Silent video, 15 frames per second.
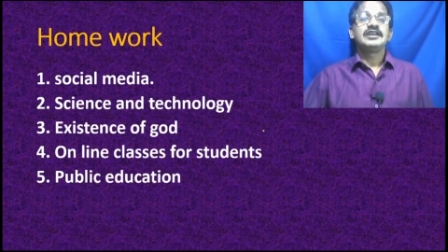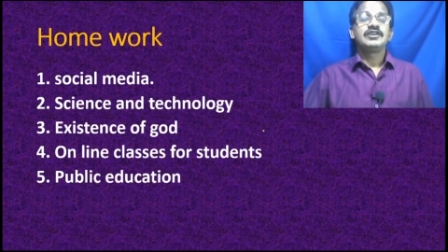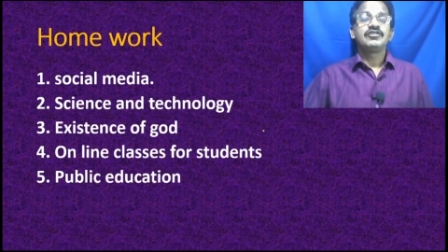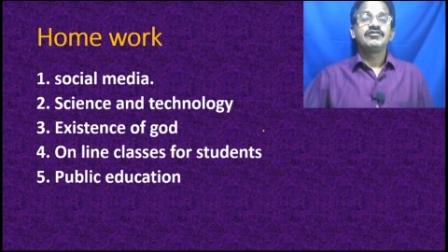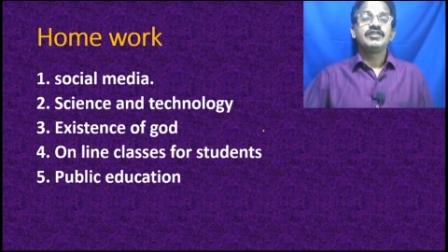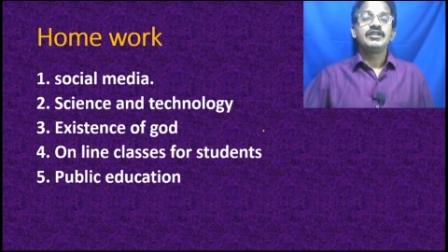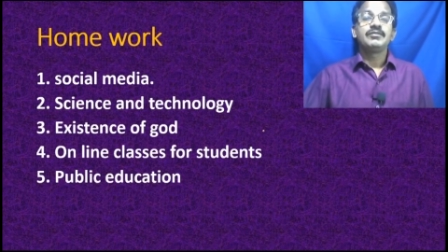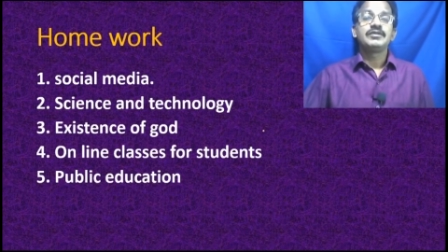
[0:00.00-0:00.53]

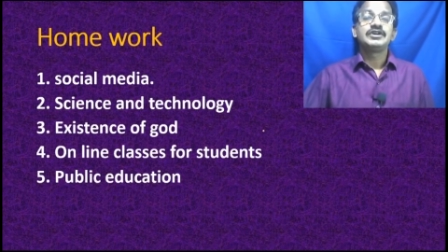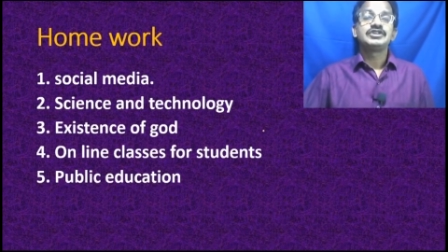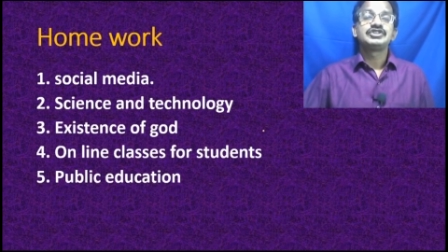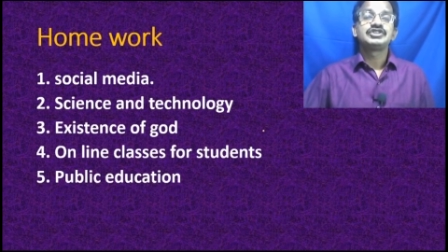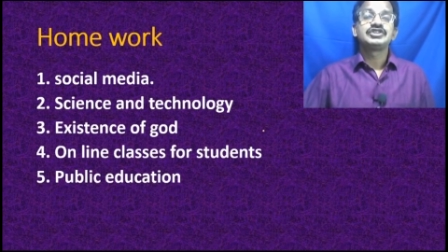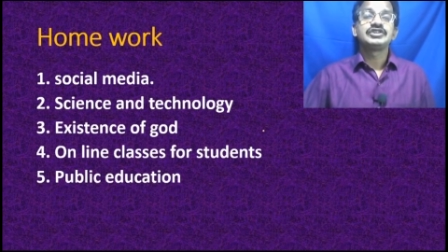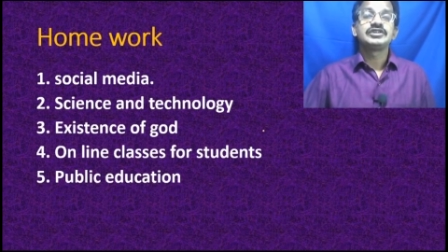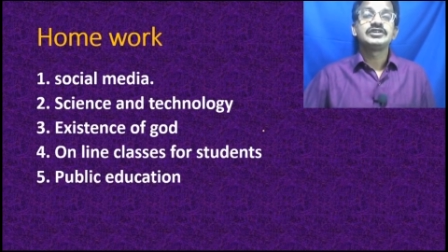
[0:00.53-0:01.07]
thank you very
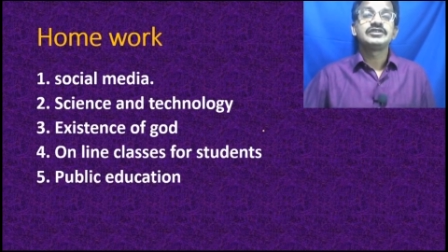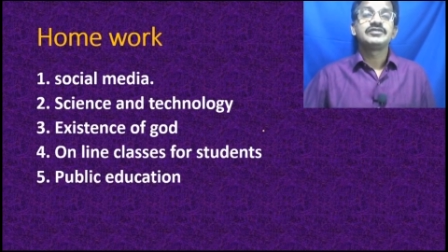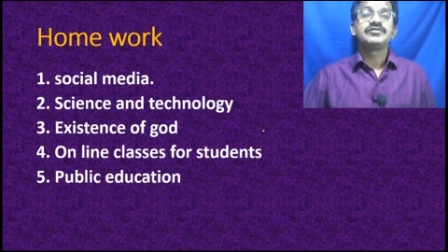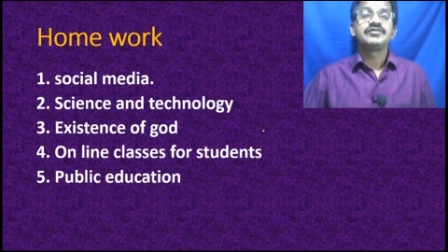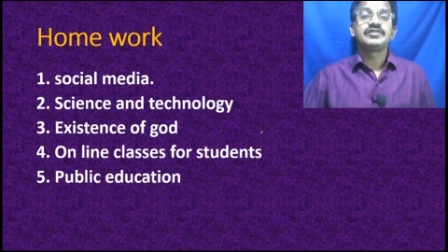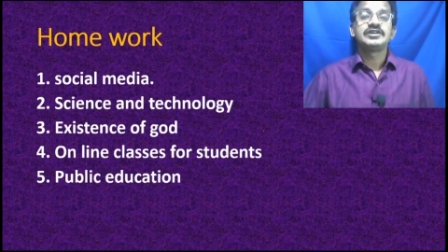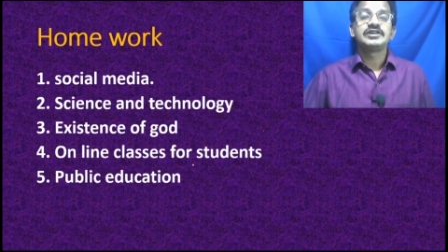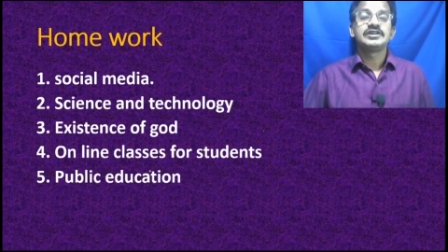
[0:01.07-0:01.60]
much
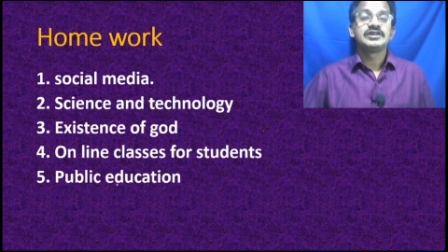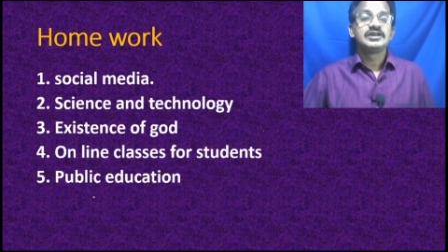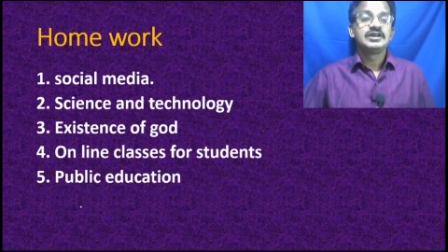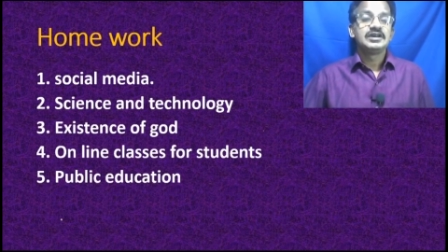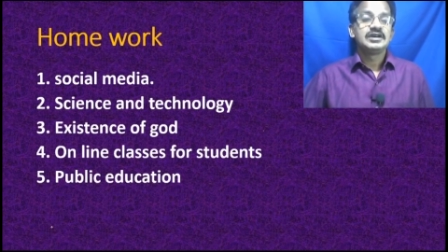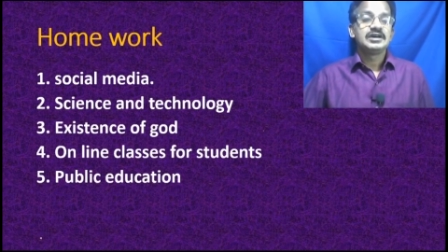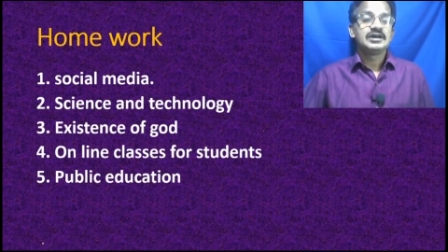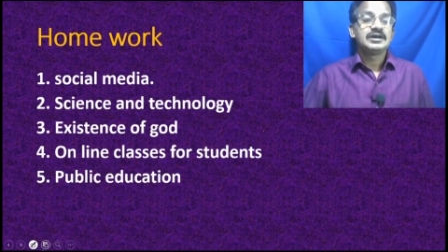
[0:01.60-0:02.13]
for
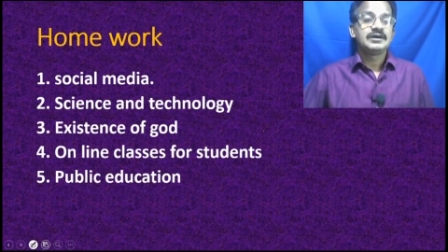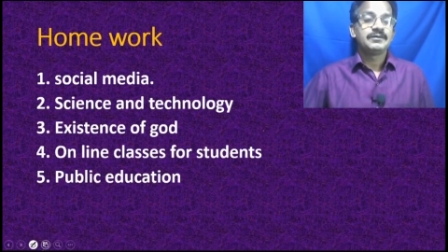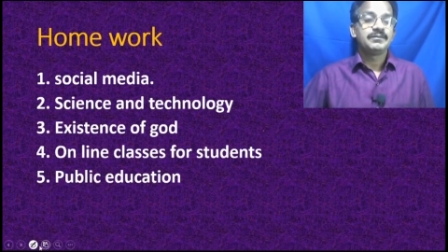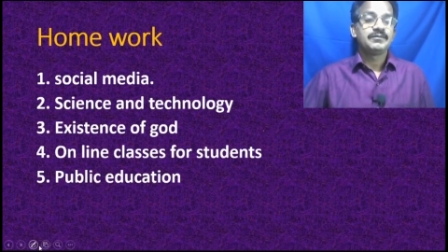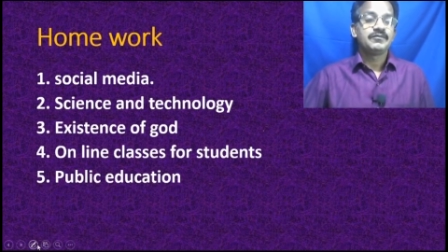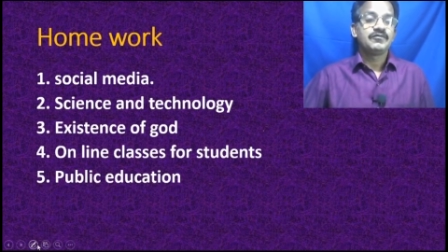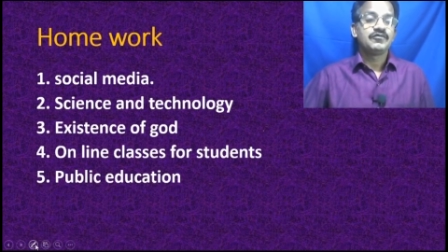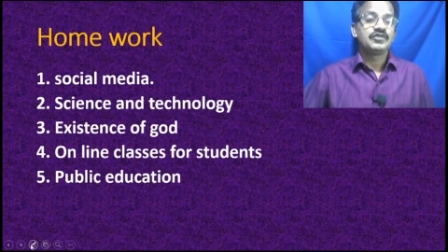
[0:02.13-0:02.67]

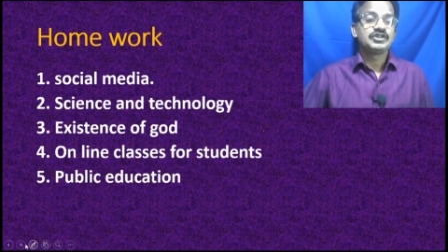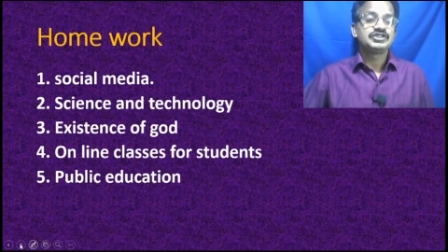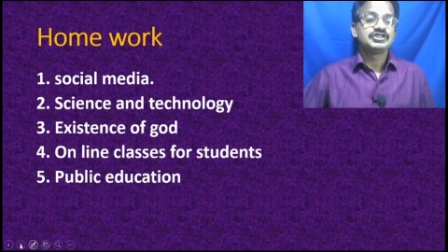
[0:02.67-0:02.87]
um,